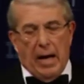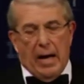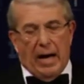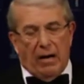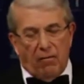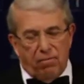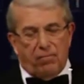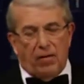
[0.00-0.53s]

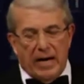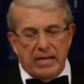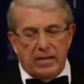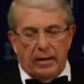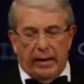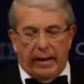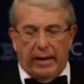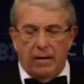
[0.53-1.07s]
And
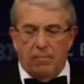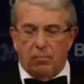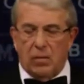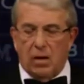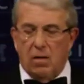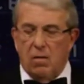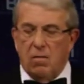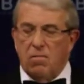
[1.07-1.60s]
finally,
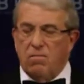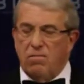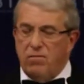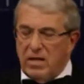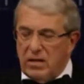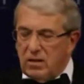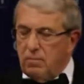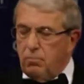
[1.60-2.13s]

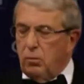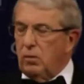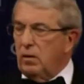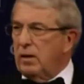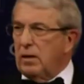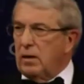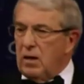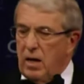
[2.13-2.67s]
visible
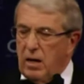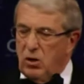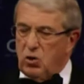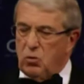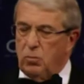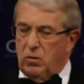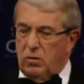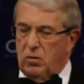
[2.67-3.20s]

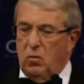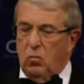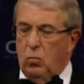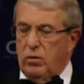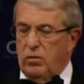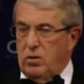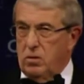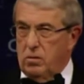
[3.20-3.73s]
engagement
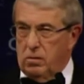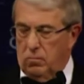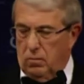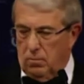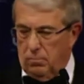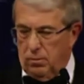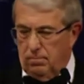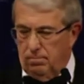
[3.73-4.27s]
with
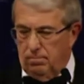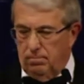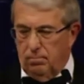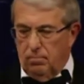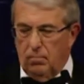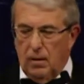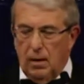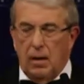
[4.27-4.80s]
Europe.
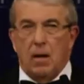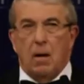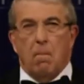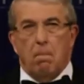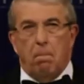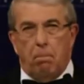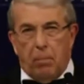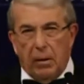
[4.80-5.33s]

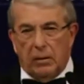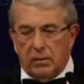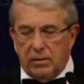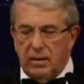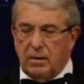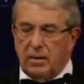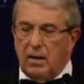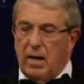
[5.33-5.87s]

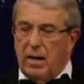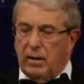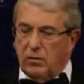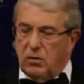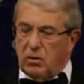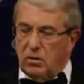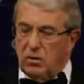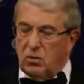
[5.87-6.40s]
Building
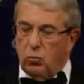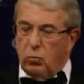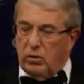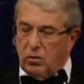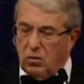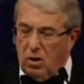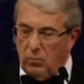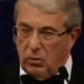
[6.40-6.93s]
alliances
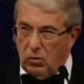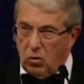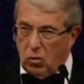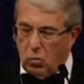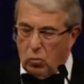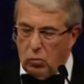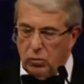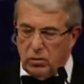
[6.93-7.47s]
with common
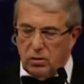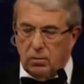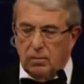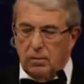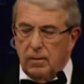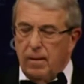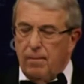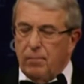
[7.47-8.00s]
cause,
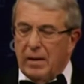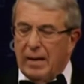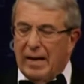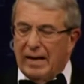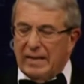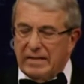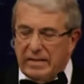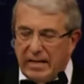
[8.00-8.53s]

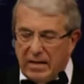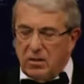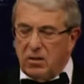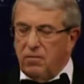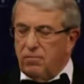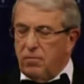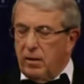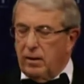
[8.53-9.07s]

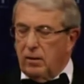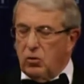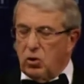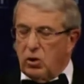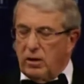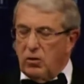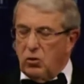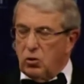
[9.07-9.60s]
identifying
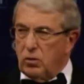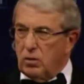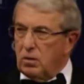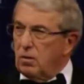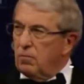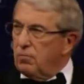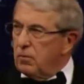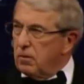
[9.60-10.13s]
changes
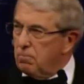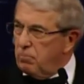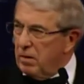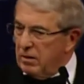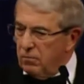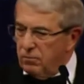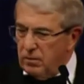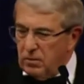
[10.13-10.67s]
for the
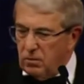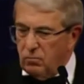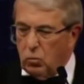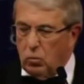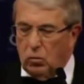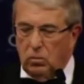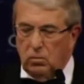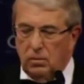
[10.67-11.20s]
benefit of
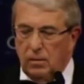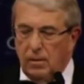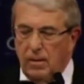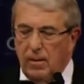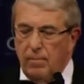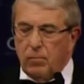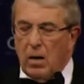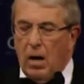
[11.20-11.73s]
all,
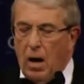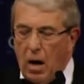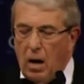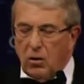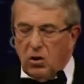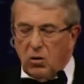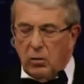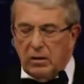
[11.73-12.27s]

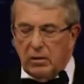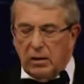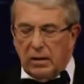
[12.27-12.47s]
arguing the